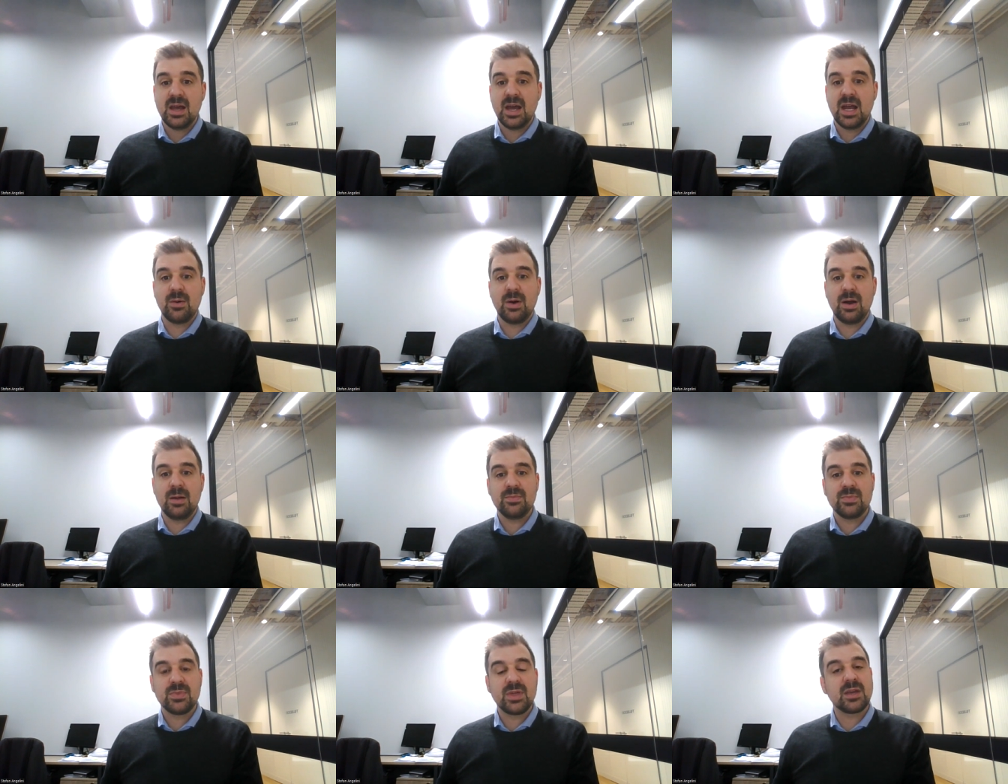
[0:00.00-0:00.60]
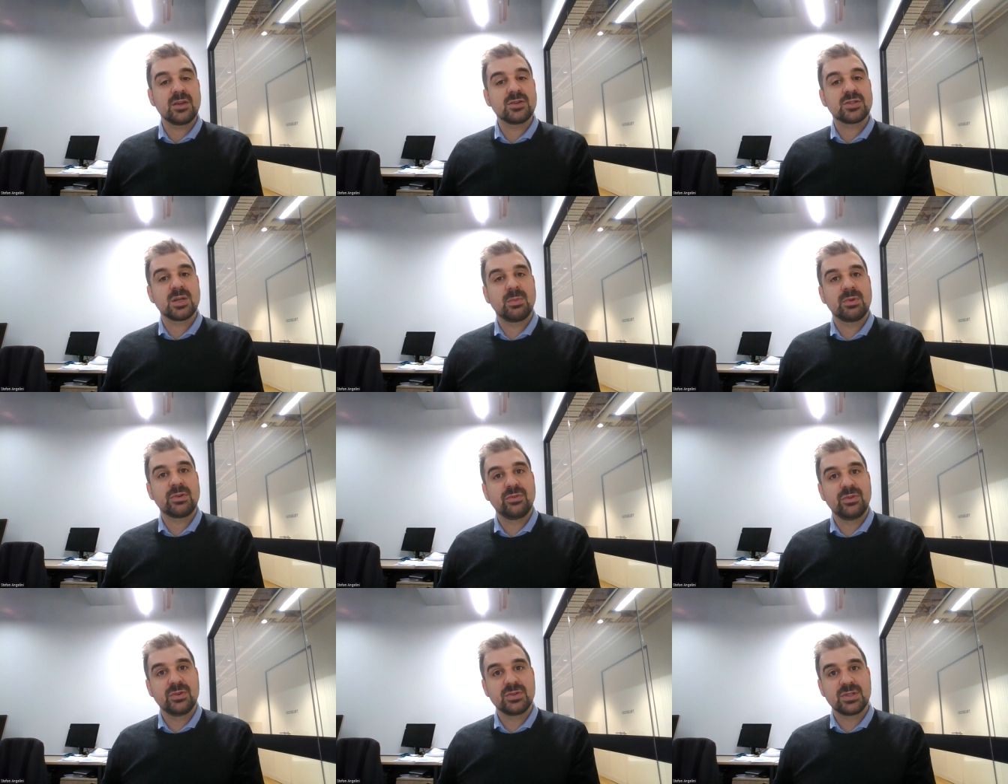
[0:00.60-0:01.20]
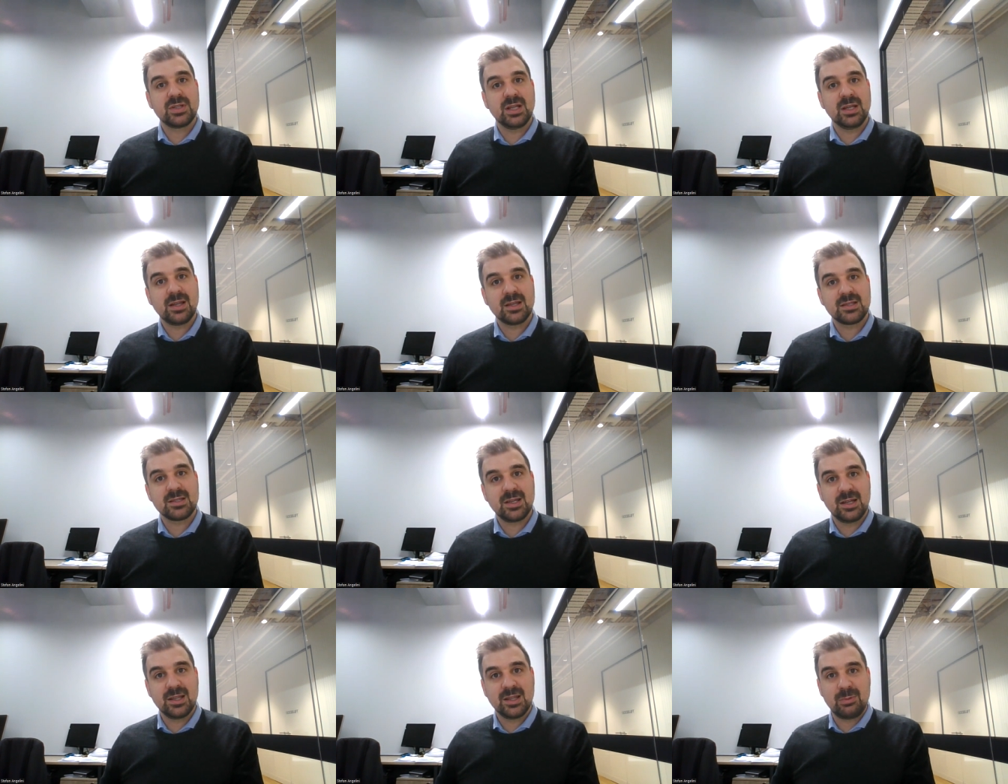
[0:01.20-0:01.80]
Anyway, thank you so much for listening.
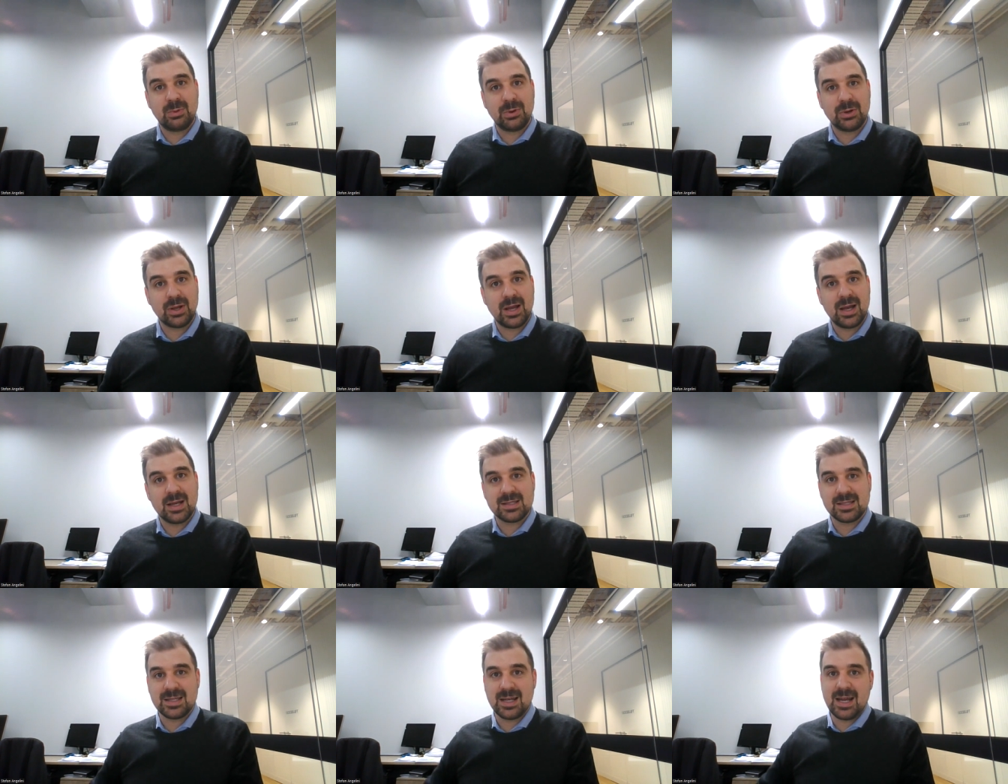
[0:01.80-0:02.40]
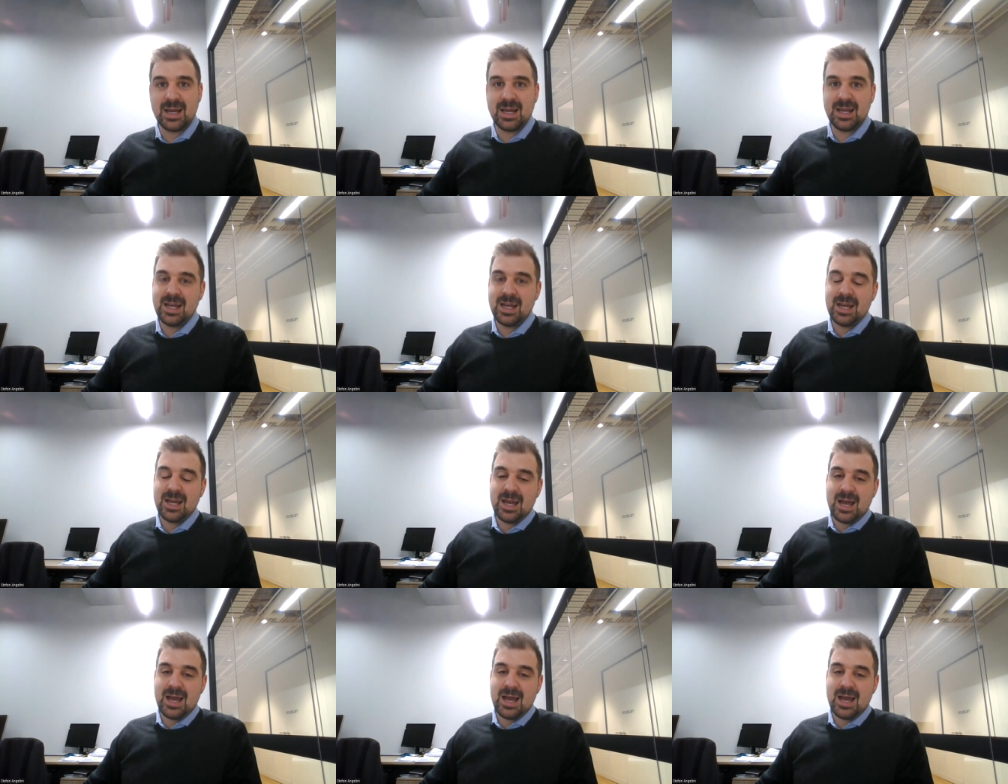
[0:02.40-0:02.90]
That's the end of the podcast today.